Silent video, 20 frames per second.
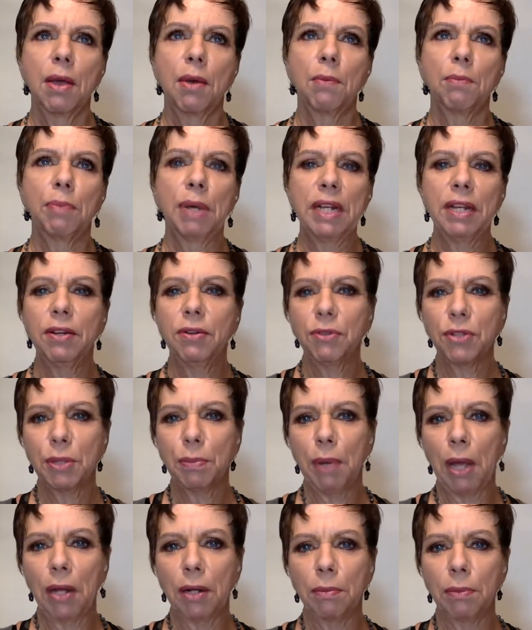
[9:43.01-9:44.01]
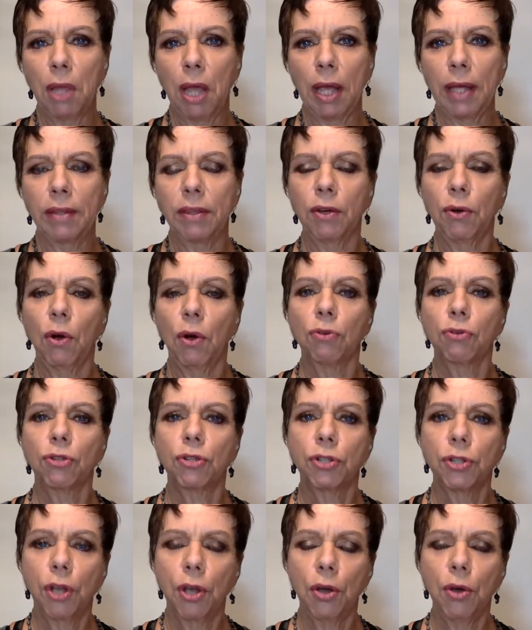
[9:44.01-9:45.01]
But here's the bottom line: there are
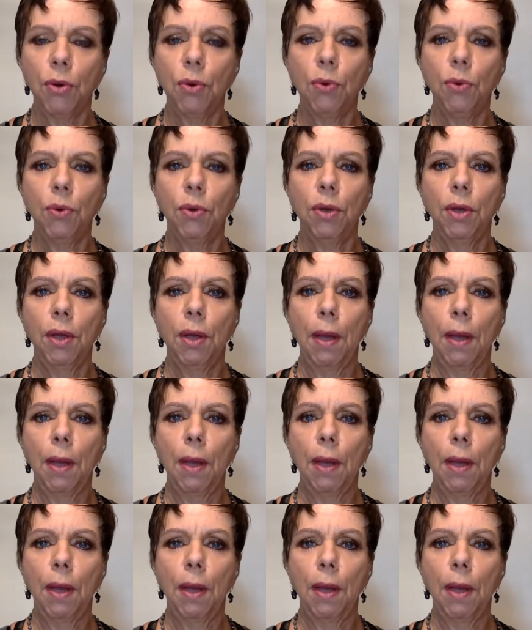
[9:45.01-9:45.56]
so